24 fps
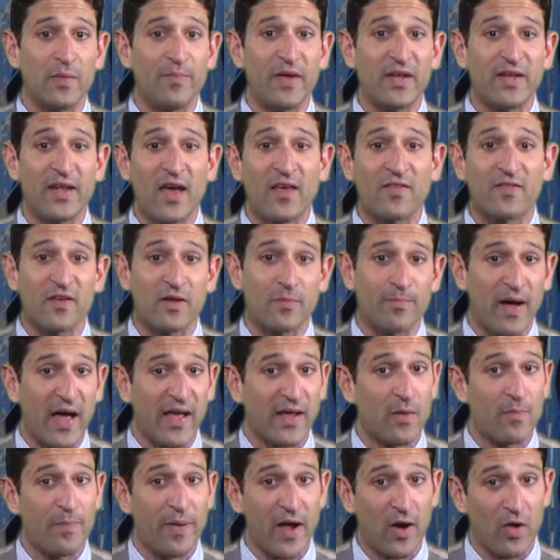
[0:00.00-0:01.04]
be tested by
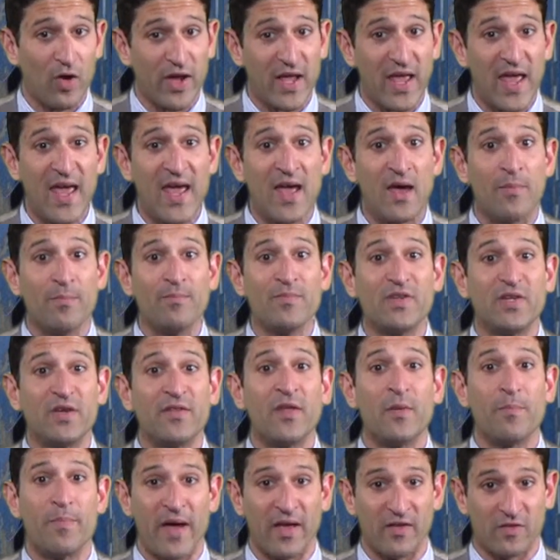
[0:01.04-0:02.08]
comparing him to
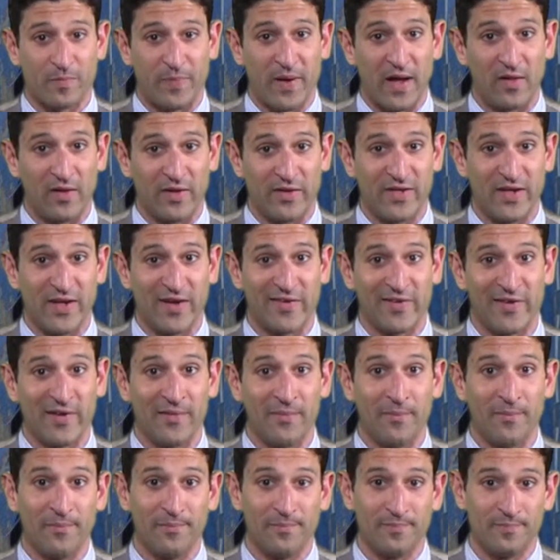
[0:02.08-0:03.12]
the best politician.